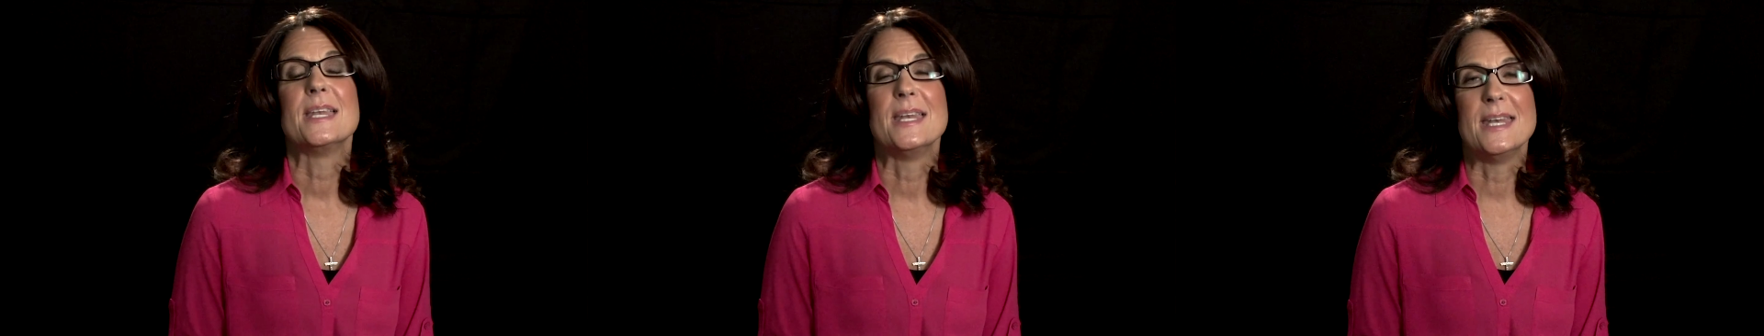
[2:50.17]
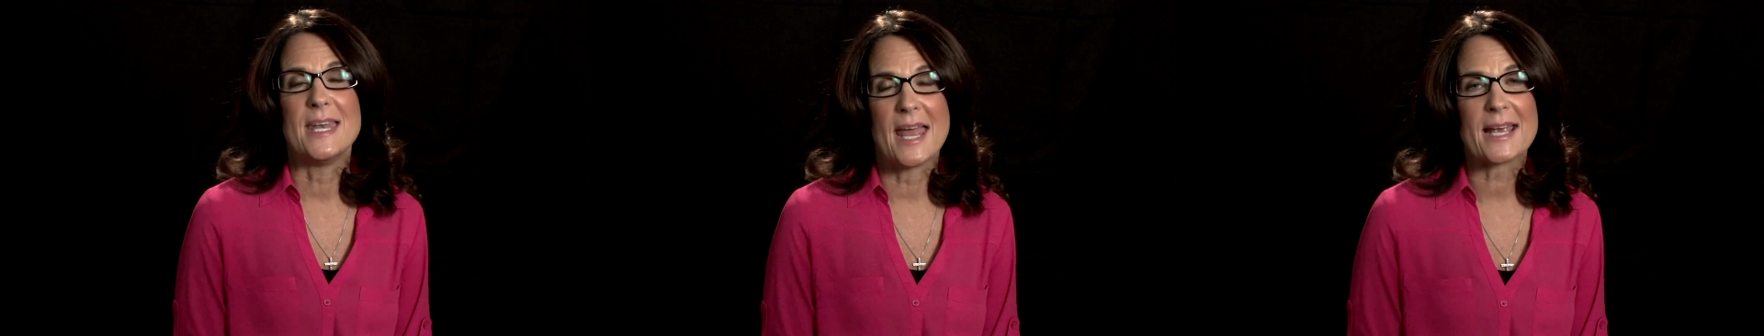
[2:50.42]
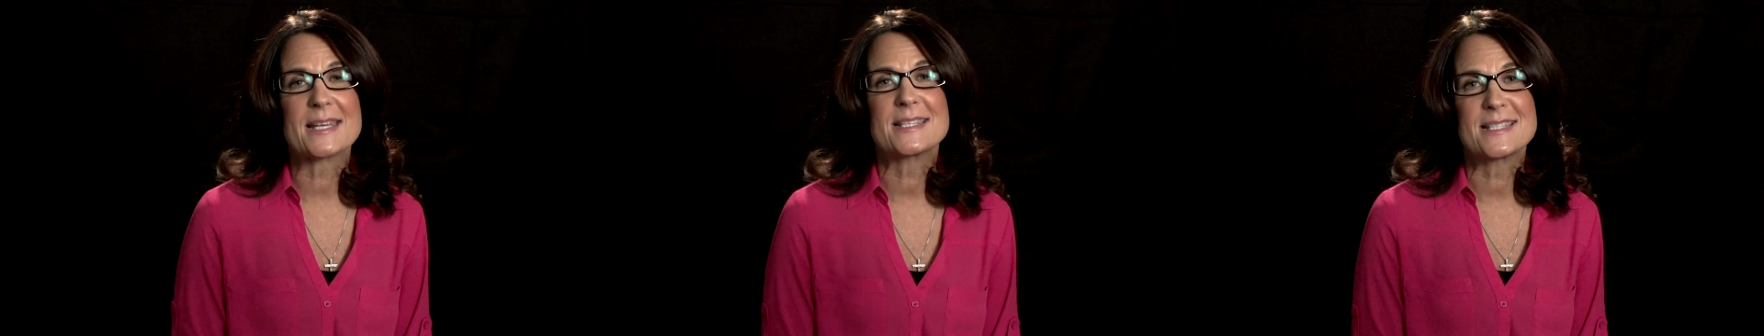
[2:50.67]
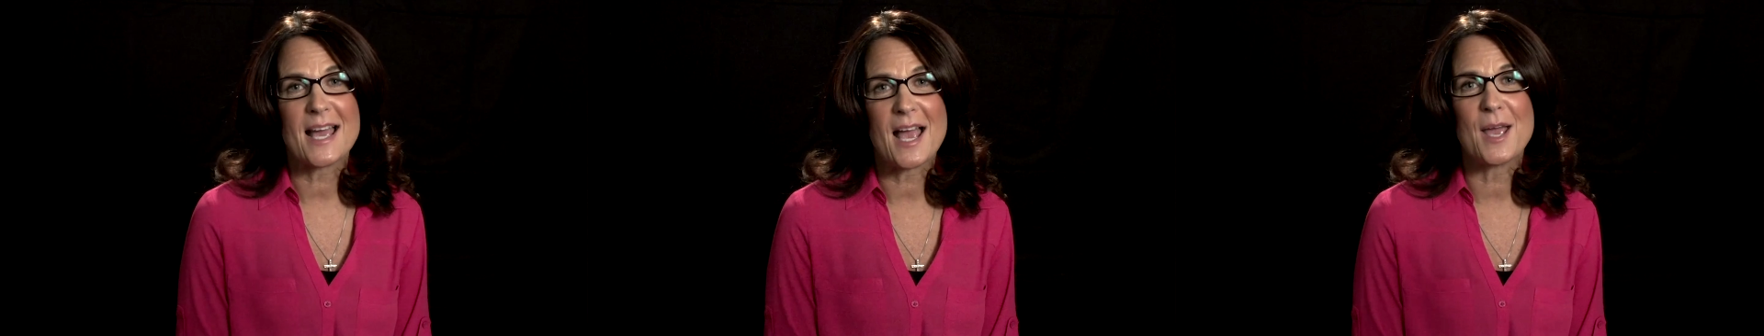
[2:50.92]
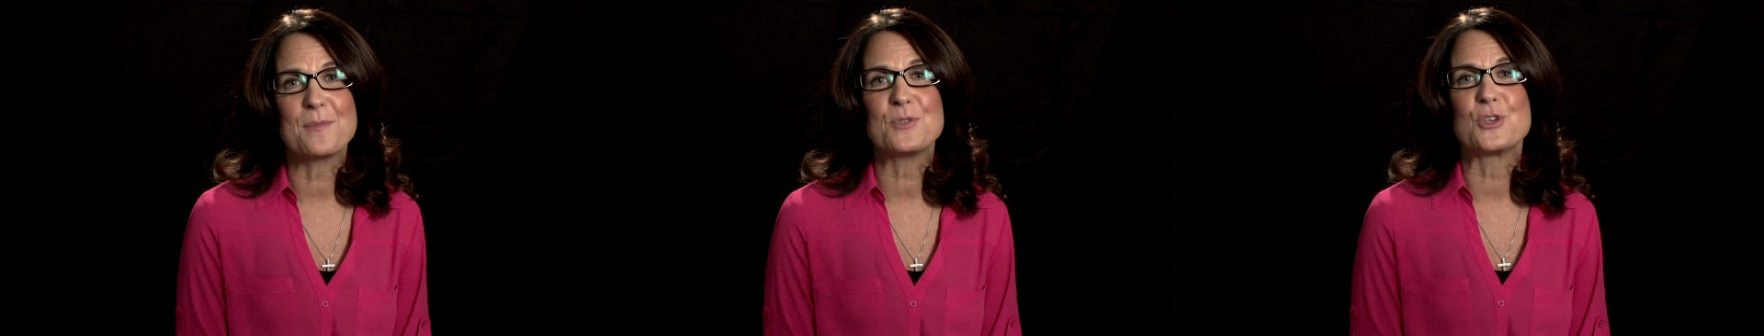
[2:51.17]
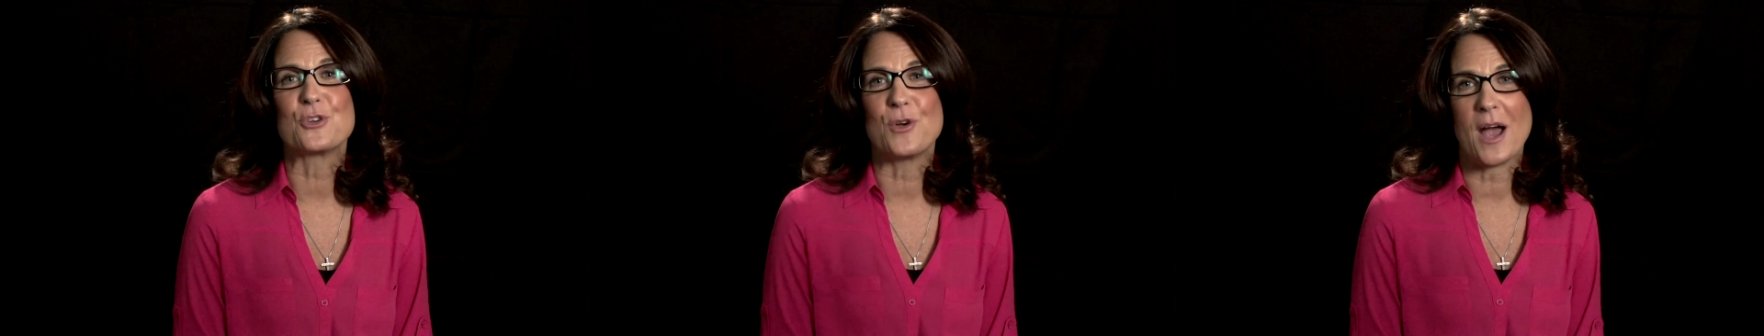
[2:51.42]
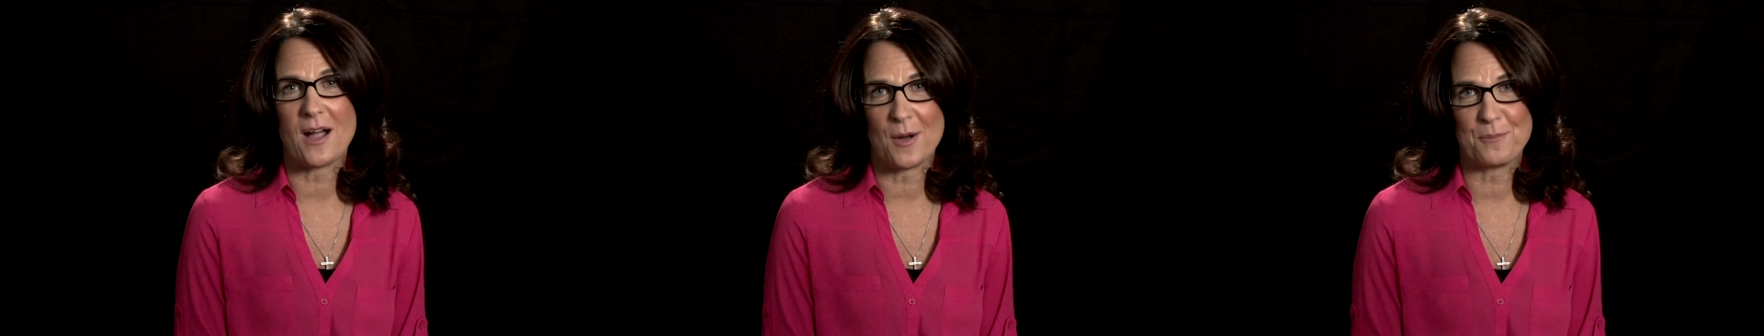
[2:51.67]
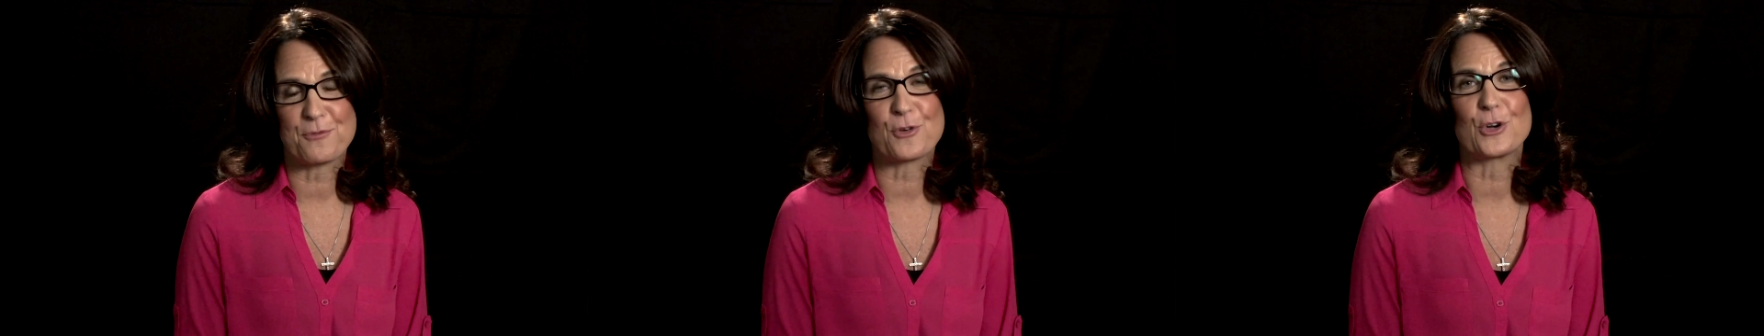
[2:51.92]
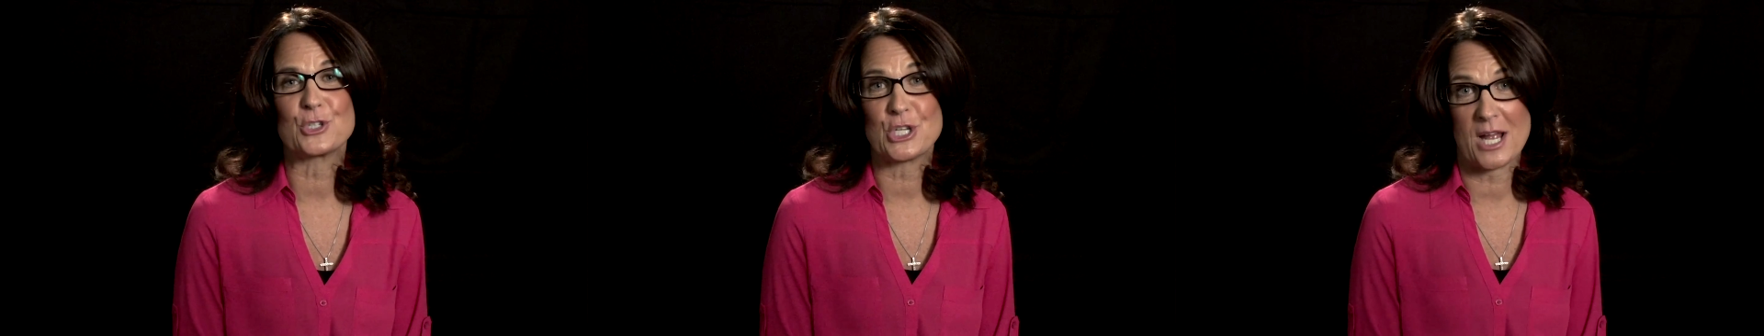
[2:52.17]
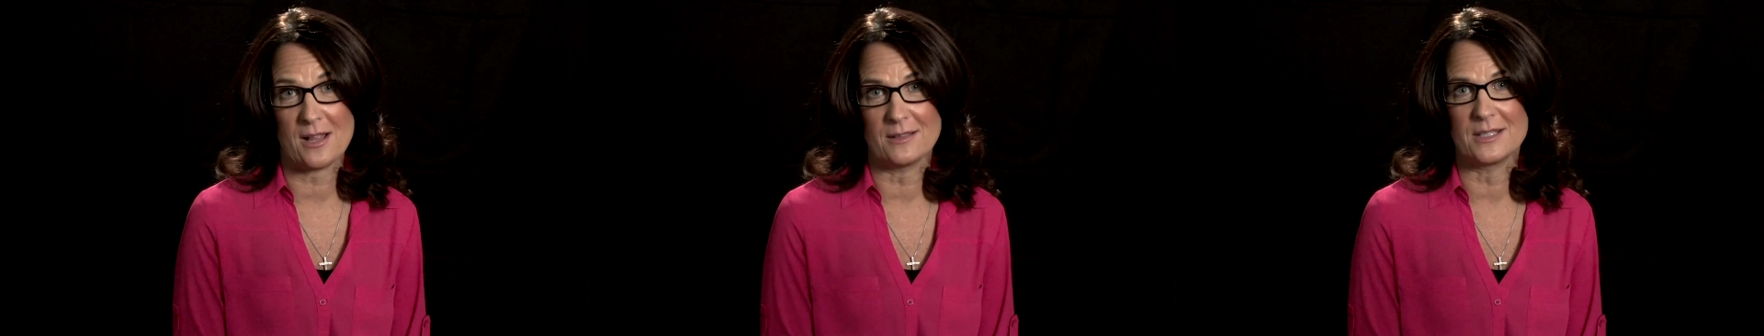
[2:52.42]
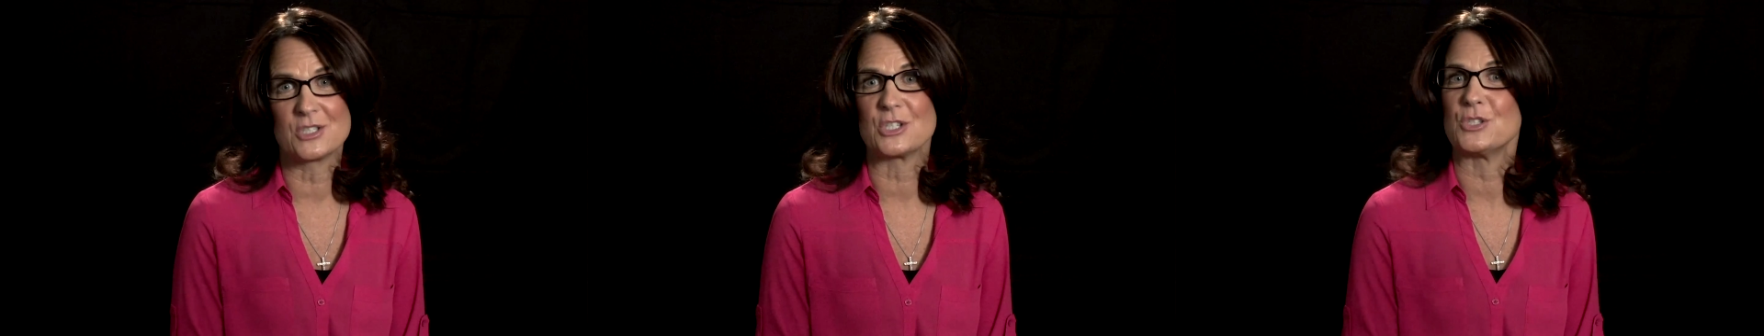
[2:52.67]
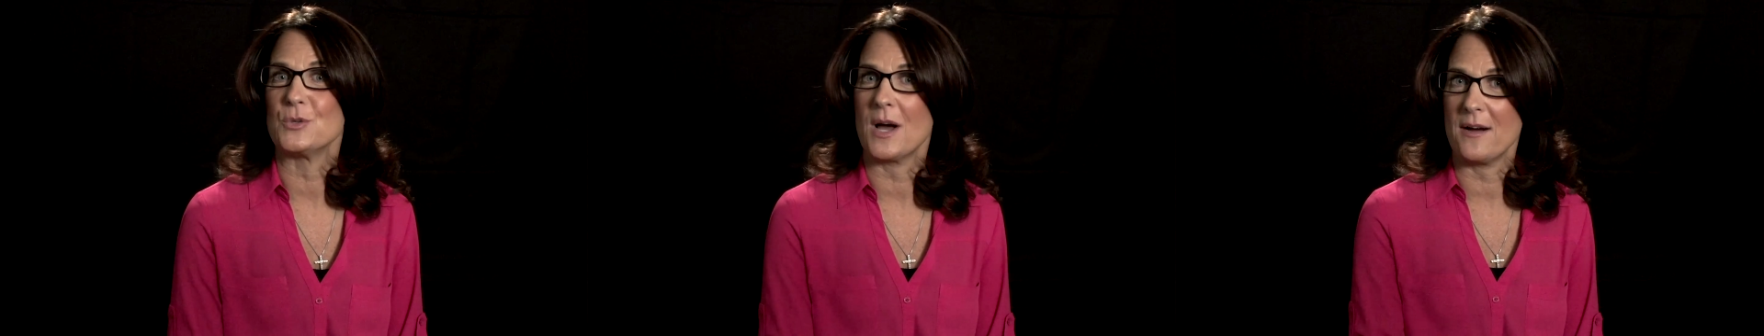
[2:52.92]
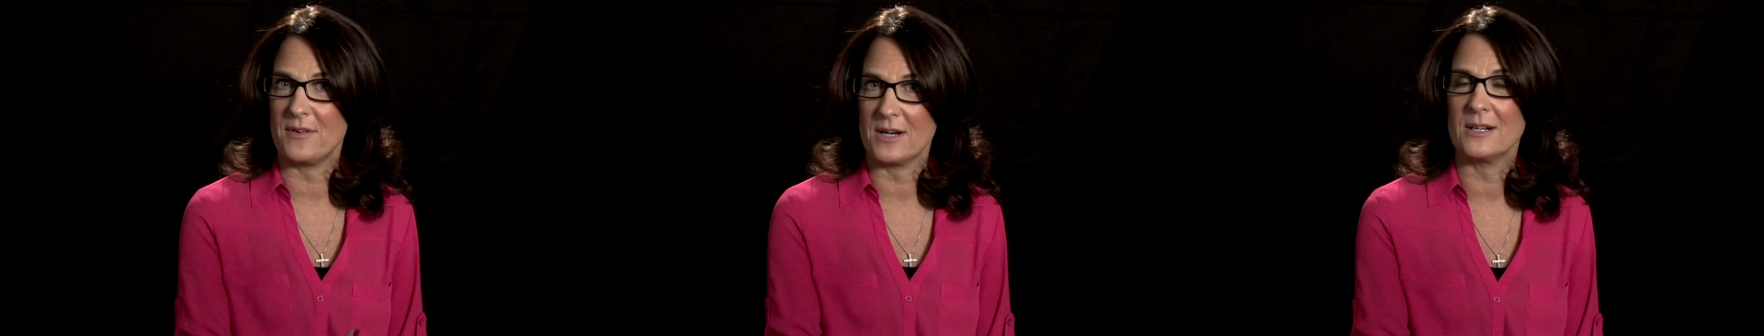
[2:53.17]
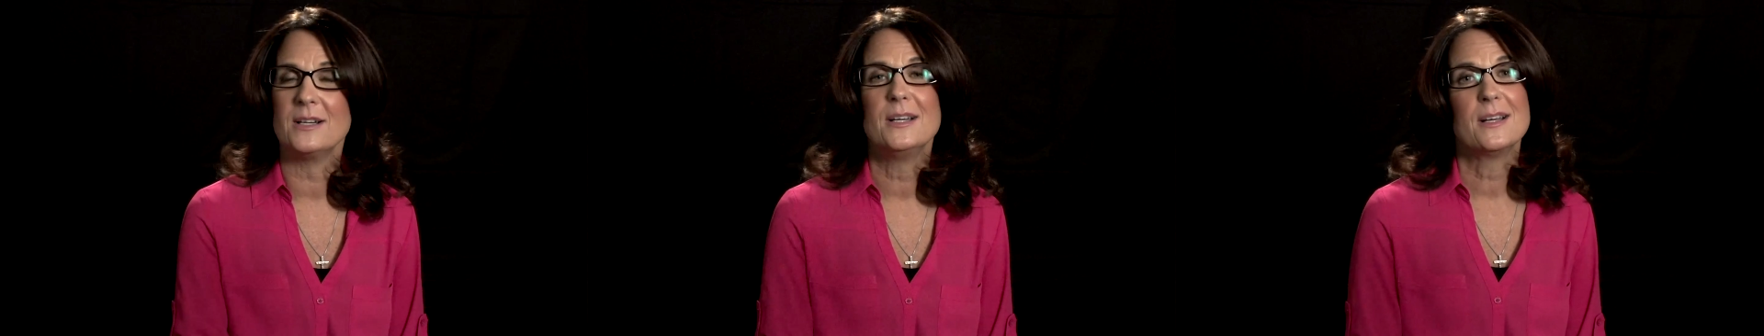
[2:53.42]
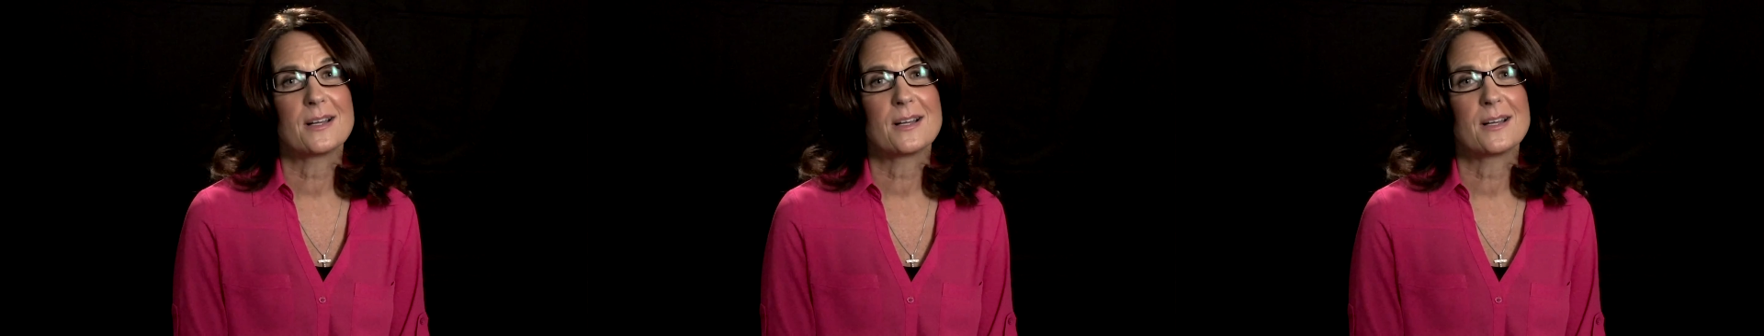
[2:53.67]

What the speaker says: Next time you're up for a challenge and you have a